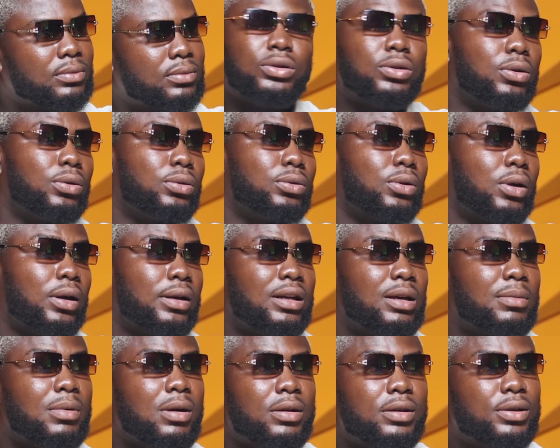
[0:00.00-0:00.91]
So
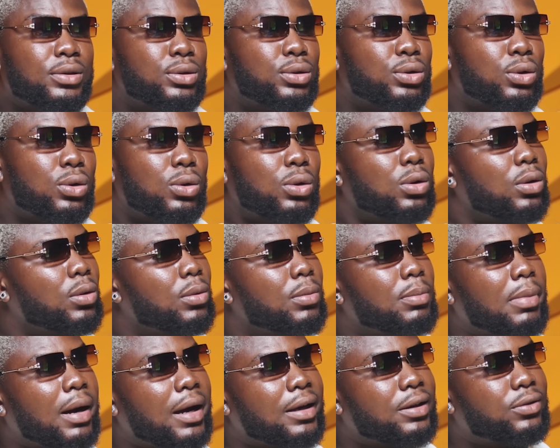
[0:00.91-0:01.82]
talking about this whole
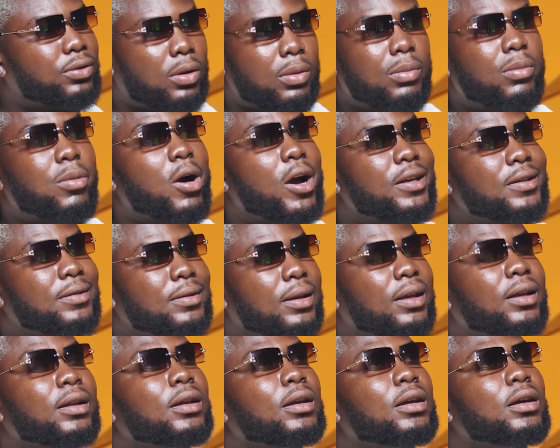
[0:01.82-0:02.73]
BUSTOP Boys
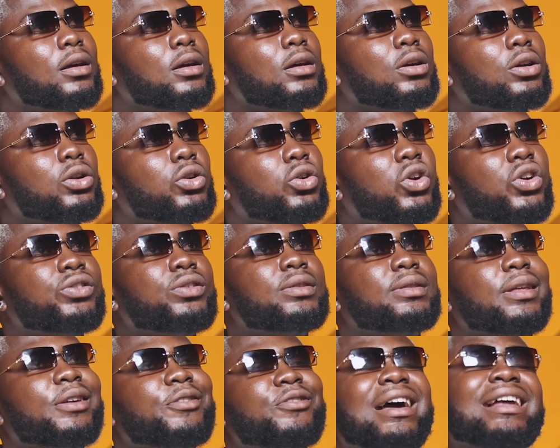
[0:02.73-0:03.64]
then, don't you
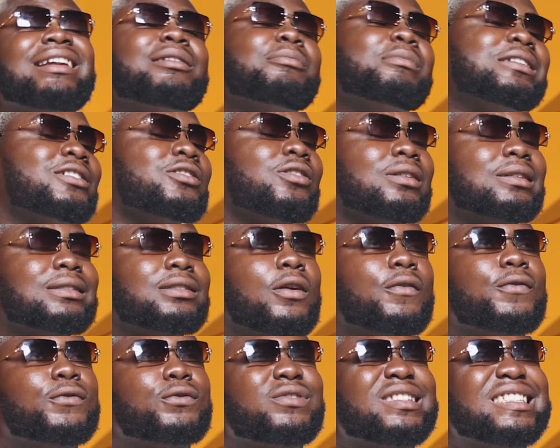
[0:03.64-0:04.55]
think you are limiting
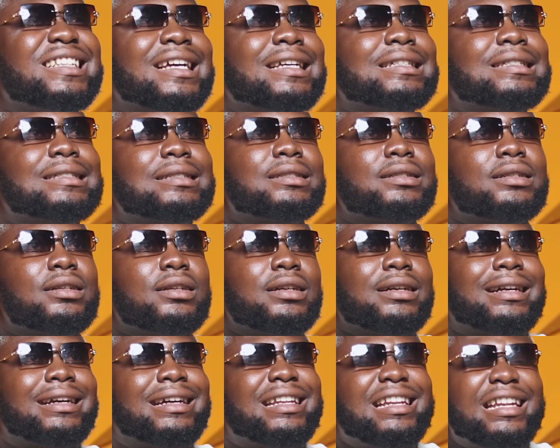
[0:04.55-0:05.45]
yourself to just
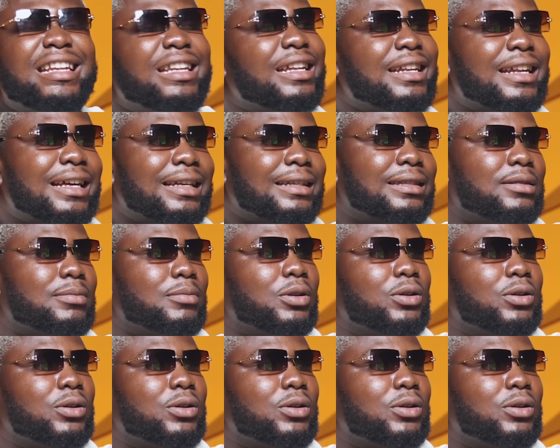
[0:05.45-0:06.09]
cleanliness?